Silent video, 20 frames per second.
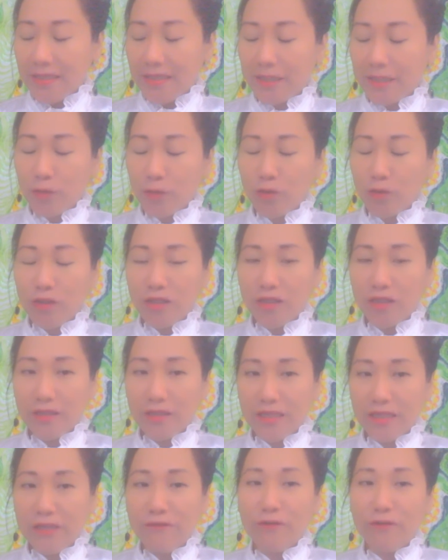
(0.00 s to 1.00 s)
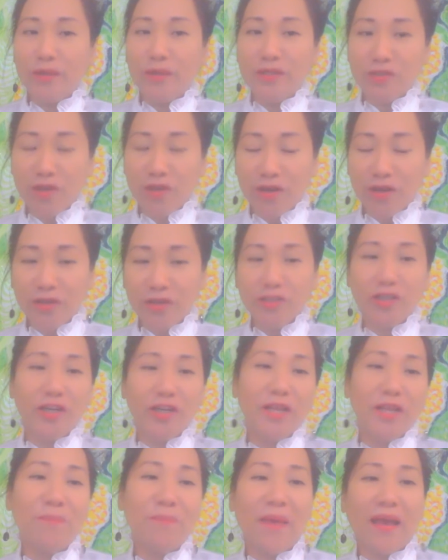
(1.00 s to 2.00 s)
that could influence others or
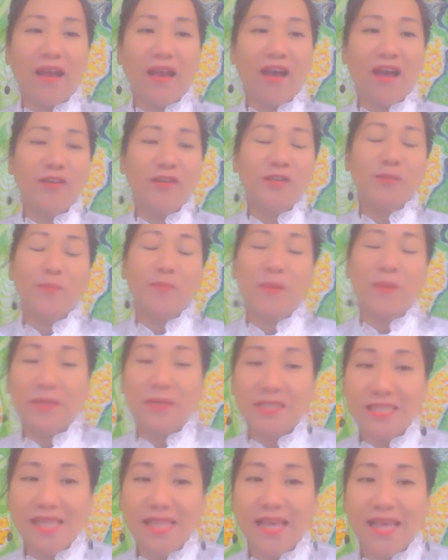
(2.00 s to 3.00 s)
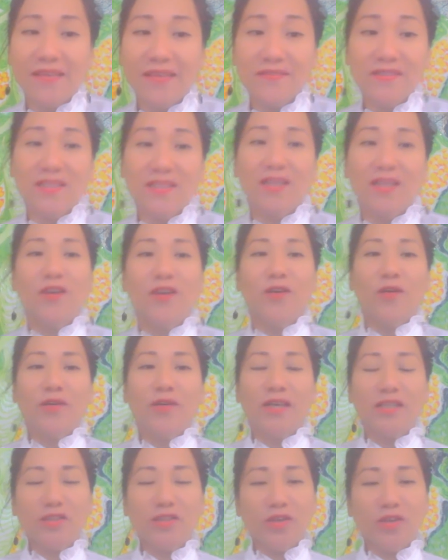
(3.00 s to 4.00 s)
impact other people's life.
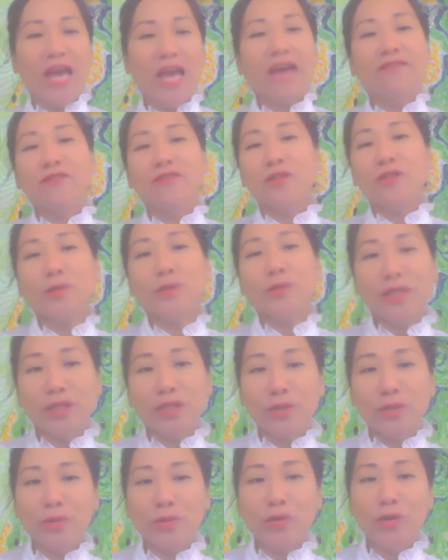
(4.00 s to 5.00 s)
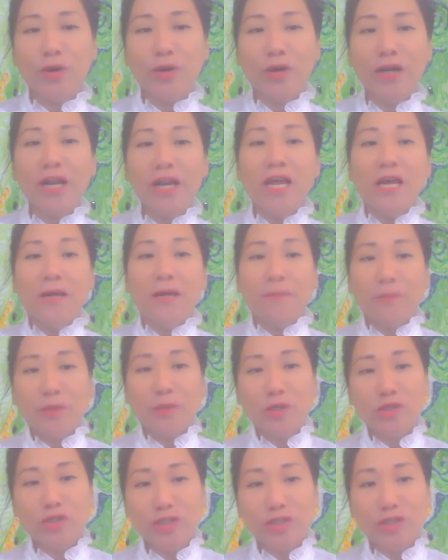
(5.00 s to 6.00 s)
Okay, so you have to look into your
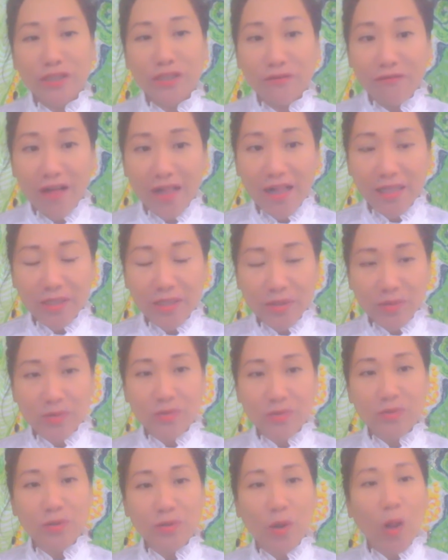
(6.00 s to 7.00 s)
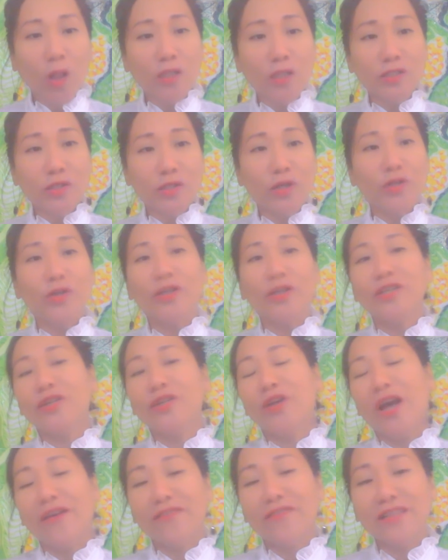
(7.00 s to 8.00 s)
personal values. Also, your
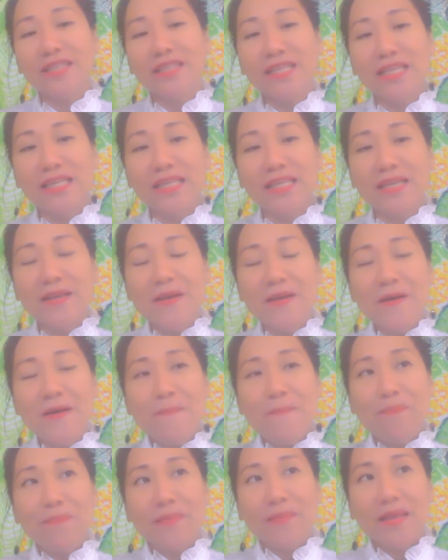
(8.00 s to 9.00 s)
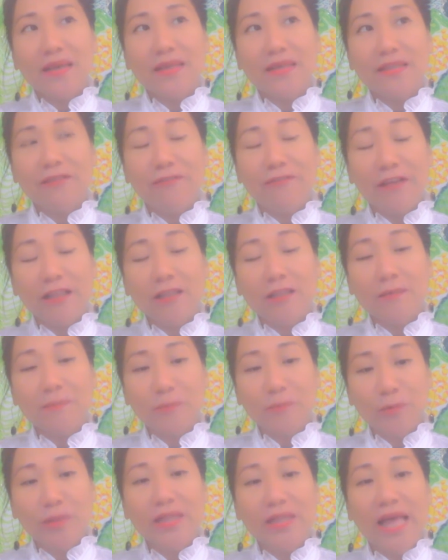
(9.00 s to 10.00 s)
traveling
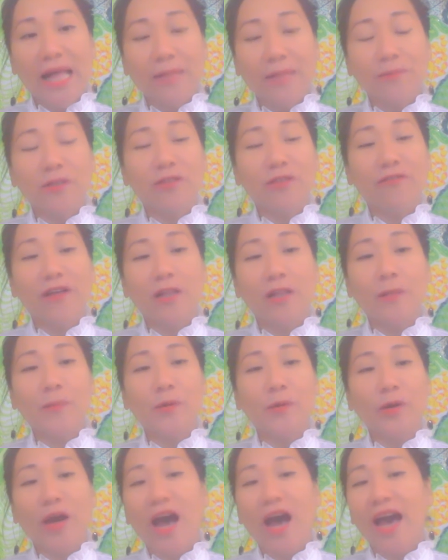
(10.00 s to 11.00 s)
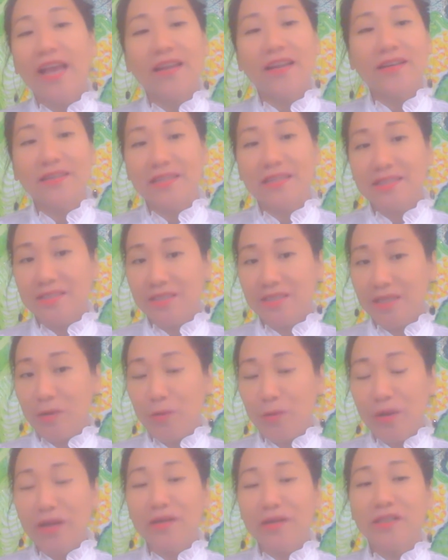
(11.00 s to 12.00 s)
will help you develop your high artistic
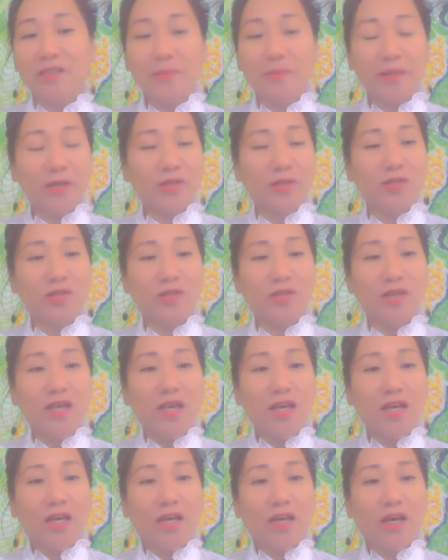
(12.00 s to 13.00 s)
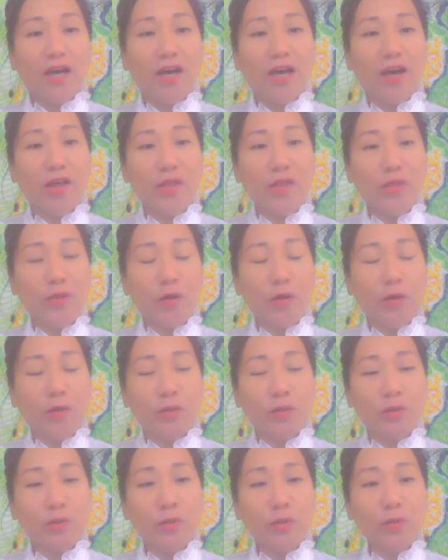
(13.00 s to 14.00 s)
awareness because uh,
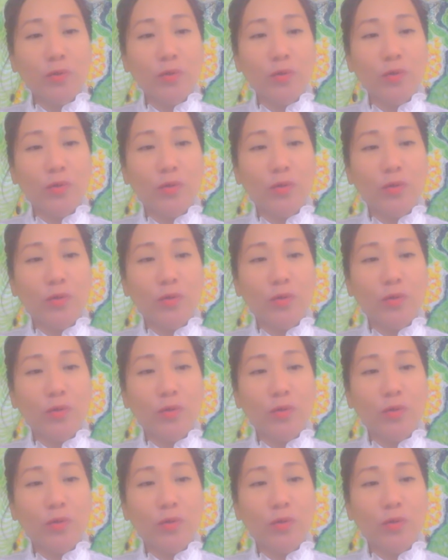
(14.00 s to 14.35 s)
through